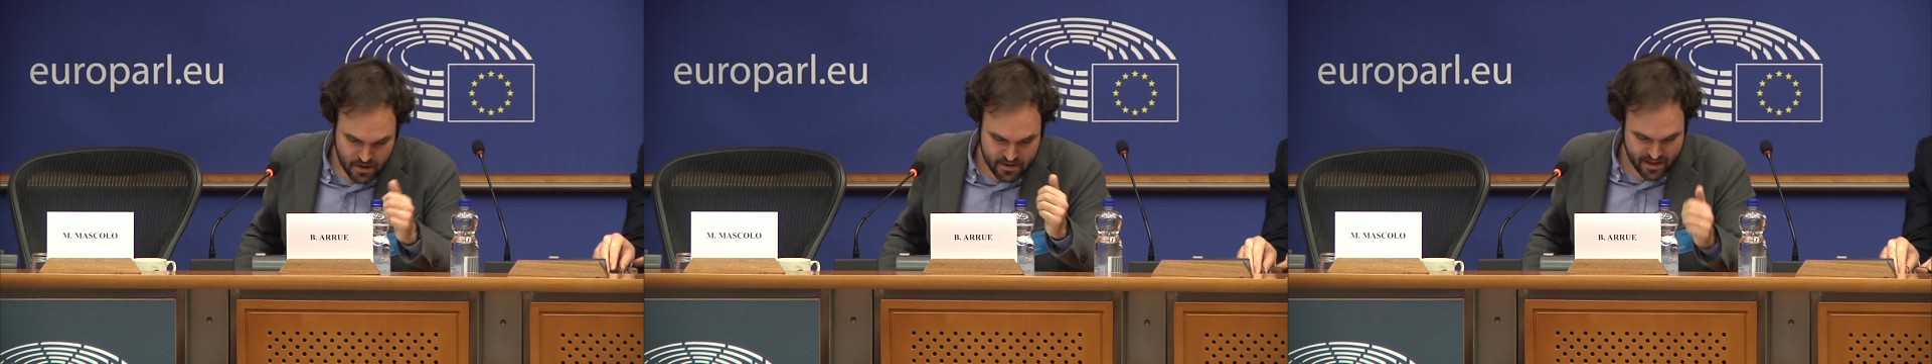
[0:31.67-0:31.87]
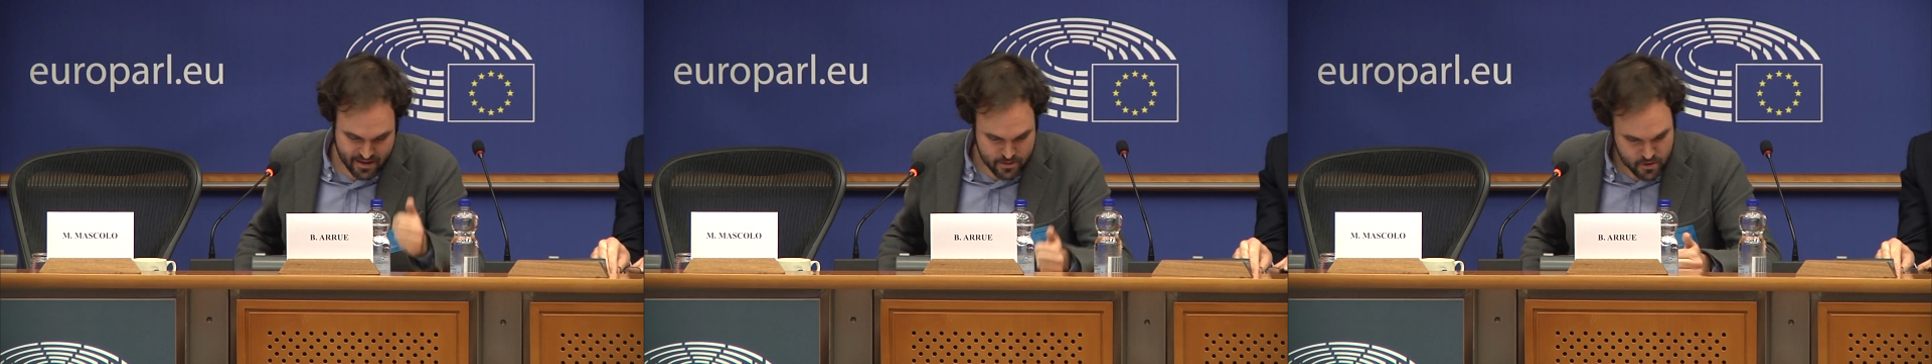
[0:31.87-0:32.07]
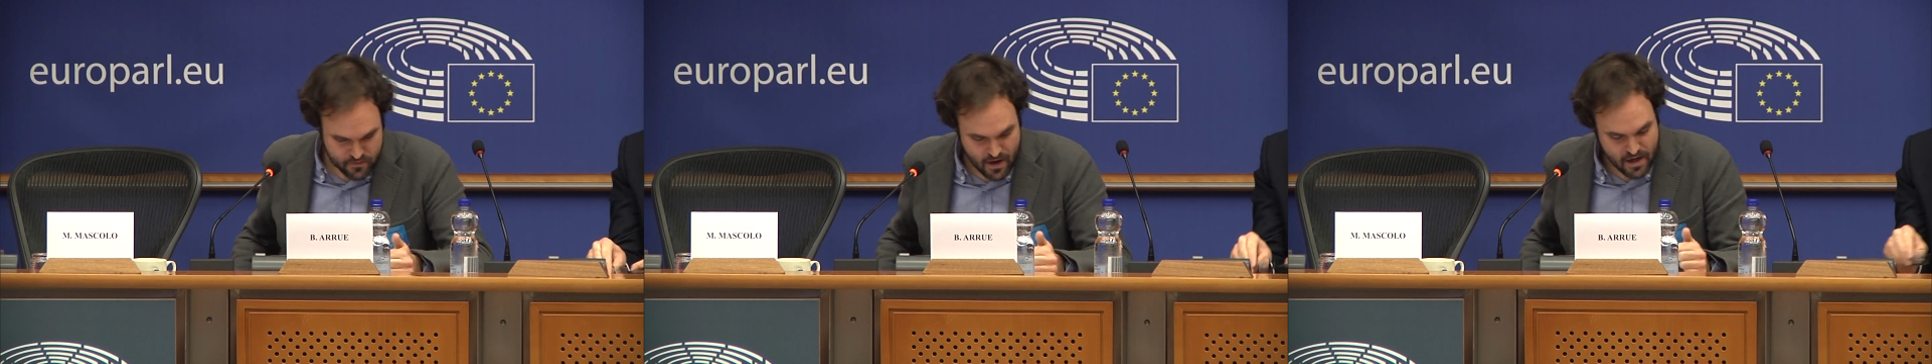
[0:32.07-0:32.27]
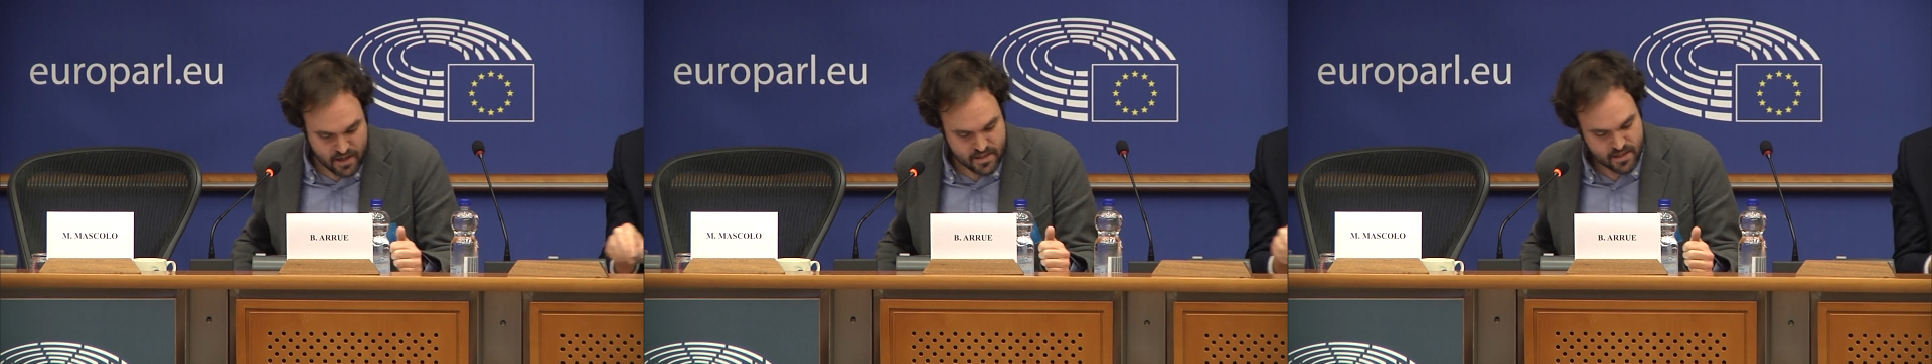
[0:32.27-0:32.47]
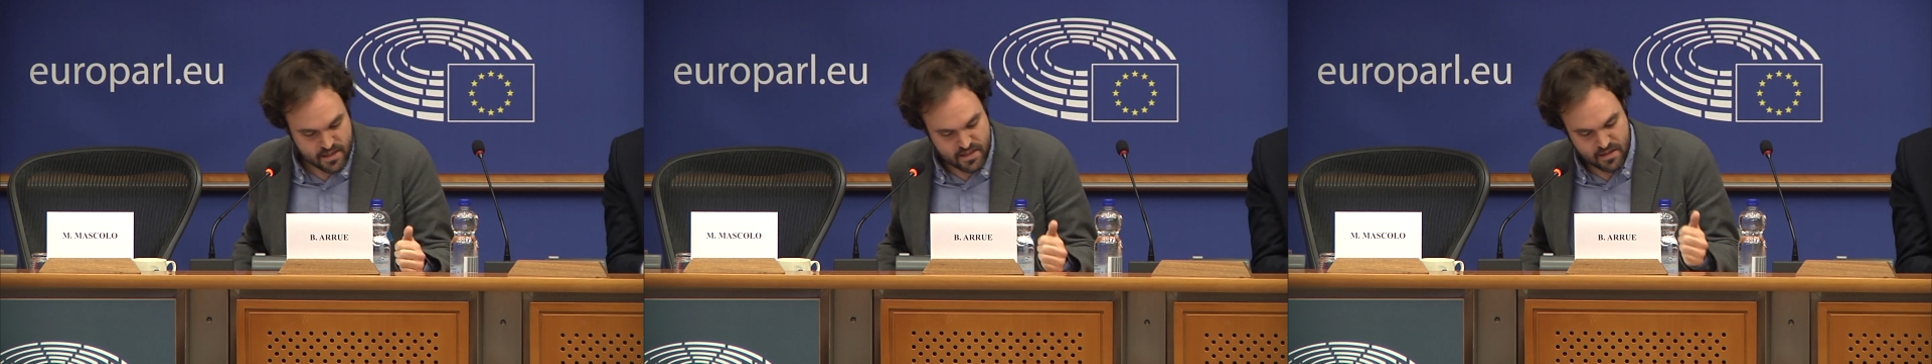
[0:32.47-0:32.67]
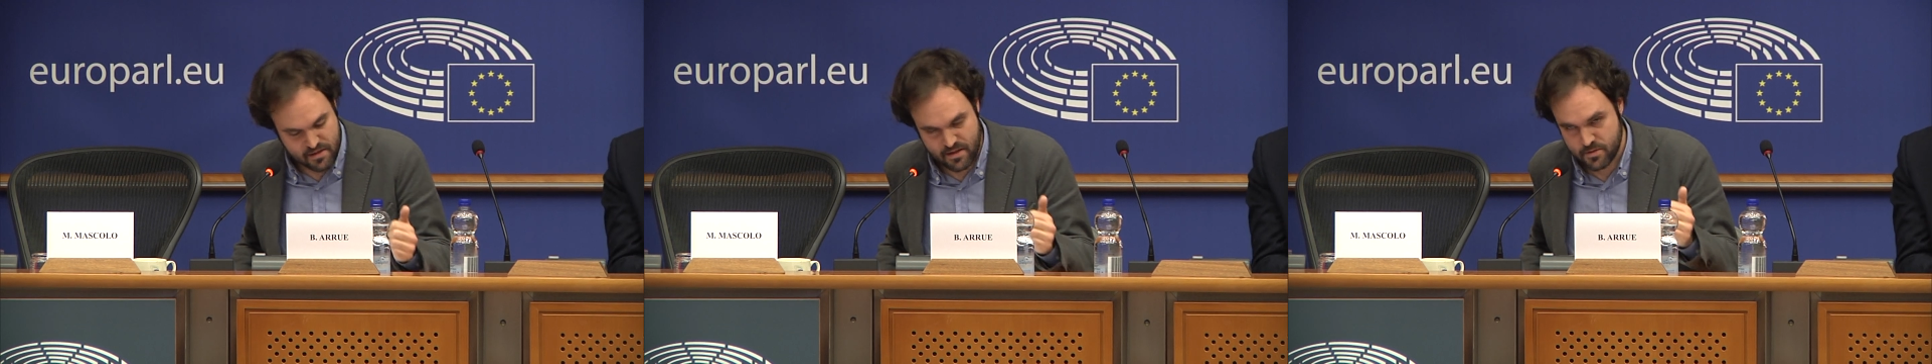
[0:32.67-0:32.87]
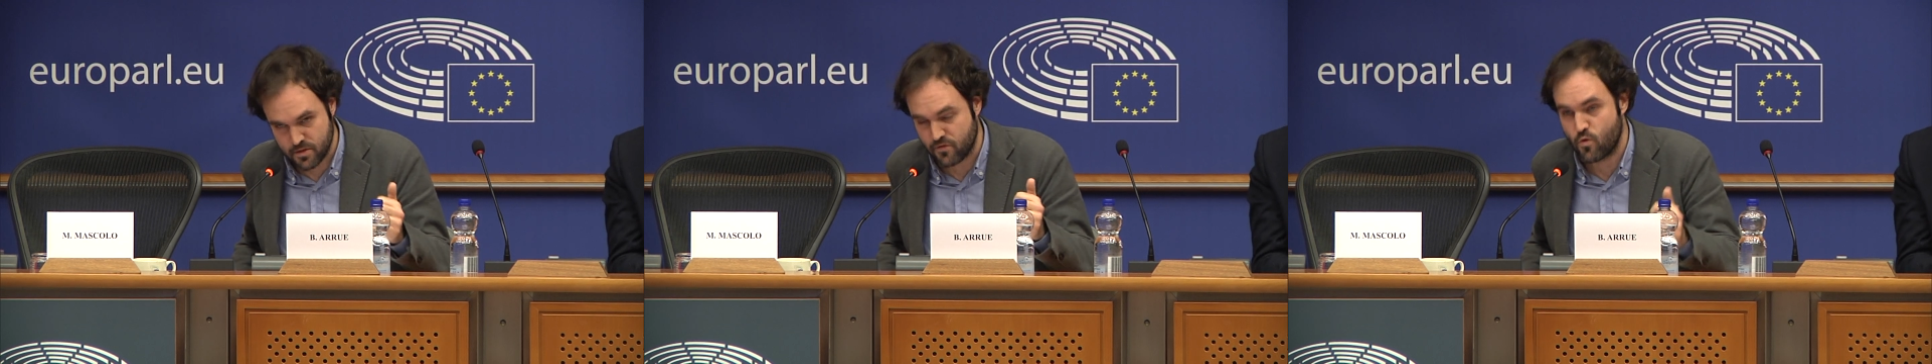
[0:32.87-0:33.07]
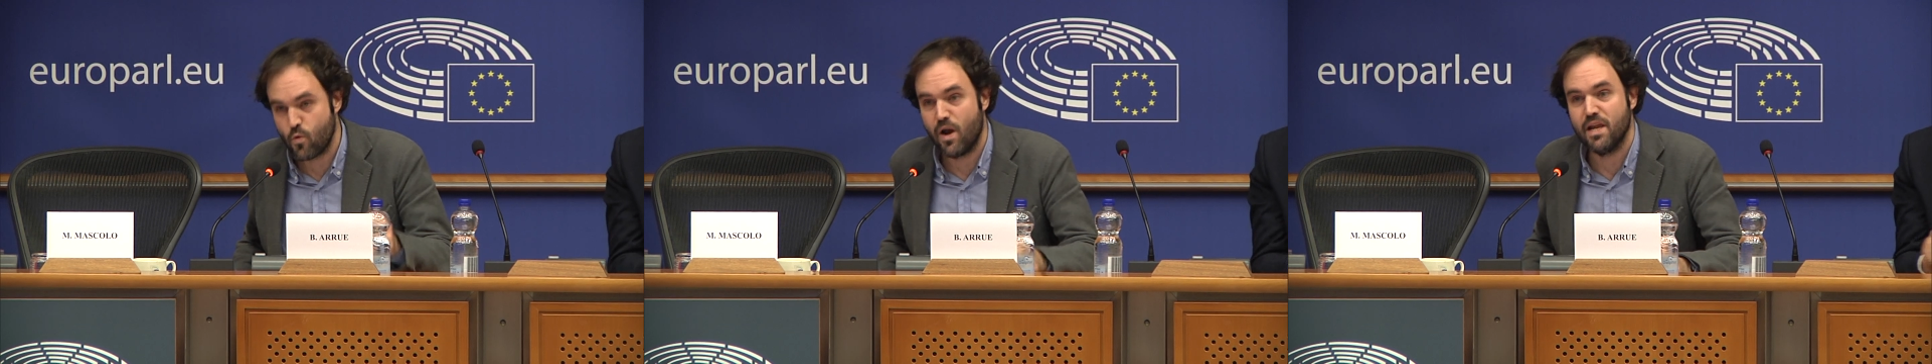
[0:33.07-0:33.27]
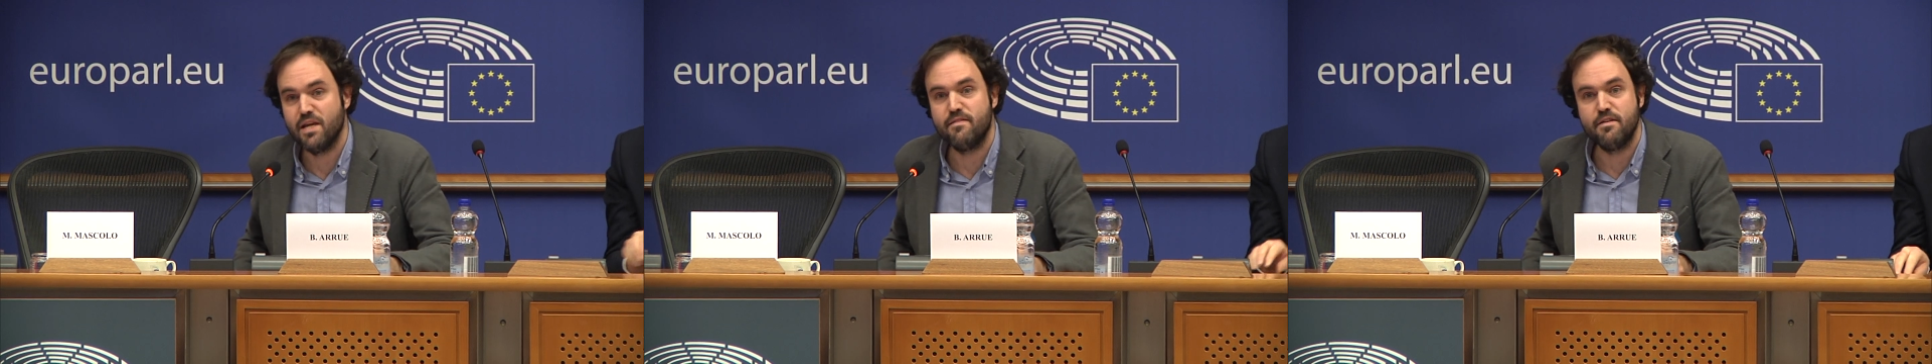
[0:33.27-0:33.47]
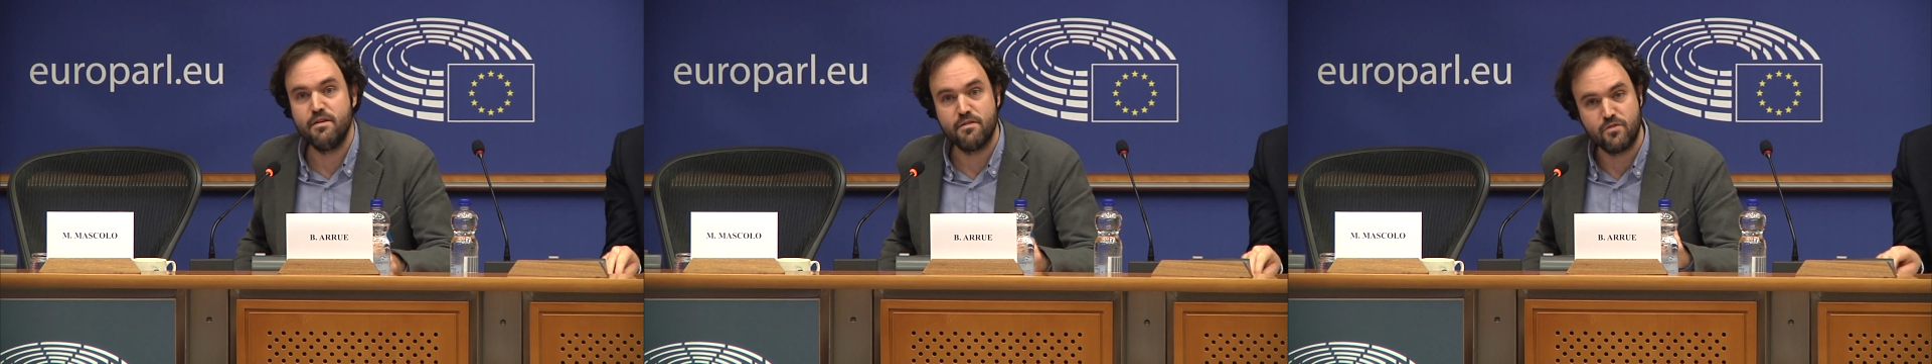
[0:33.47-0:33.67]
in terms of access, in terms of
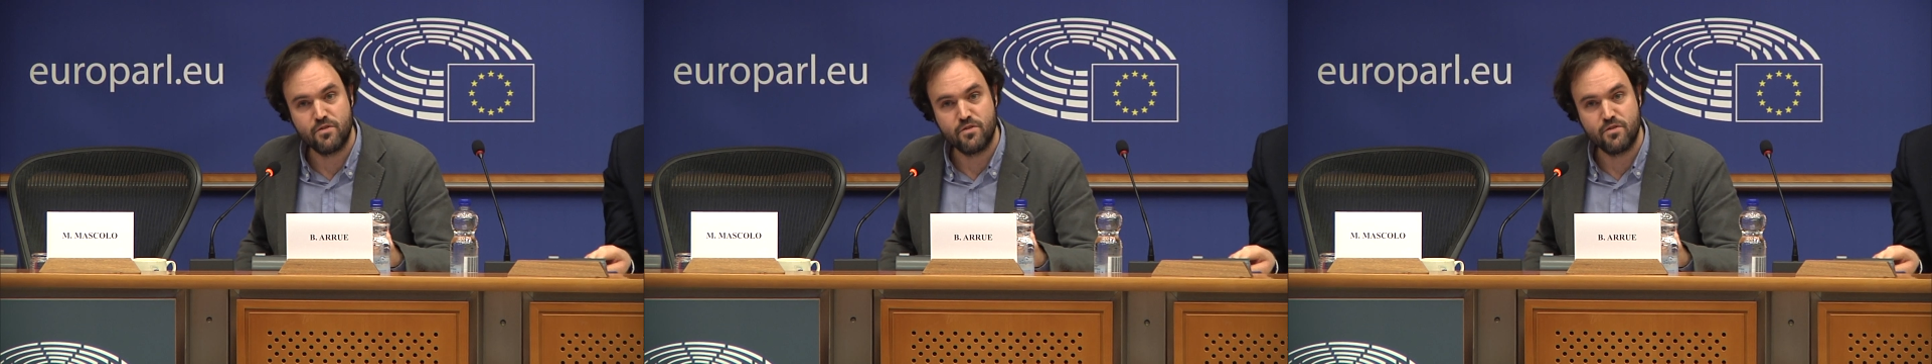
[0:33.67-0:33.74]
quality,